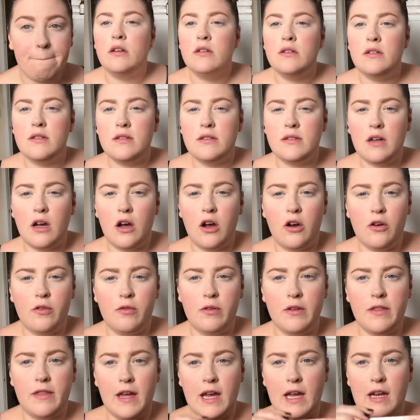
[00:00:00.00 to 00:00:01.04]
To start off
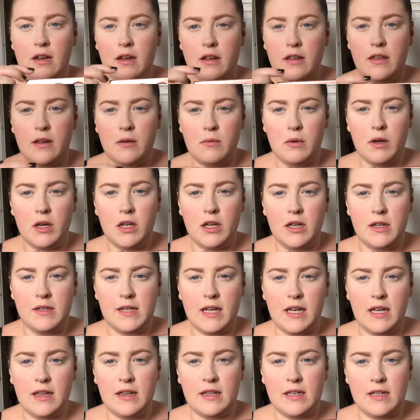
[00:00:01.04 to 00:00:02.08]
with then, I think we're going to
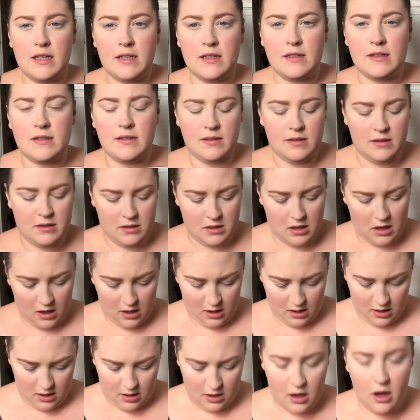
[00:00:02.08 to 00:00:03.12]
take this
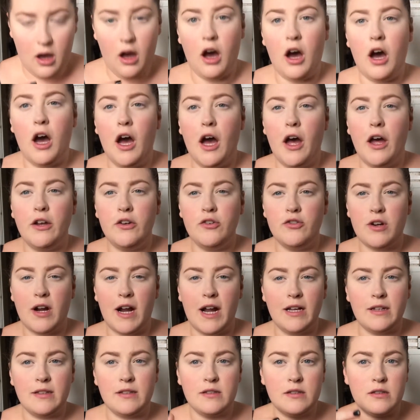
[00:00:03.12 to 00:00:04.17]

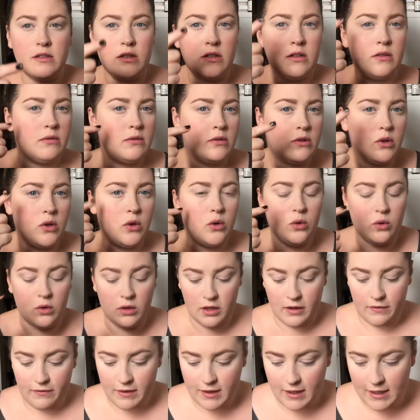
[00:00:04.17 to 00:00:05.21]
Undressed all
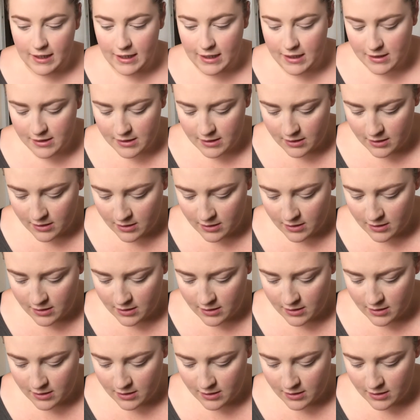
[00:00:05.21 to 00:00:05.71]
over the lid.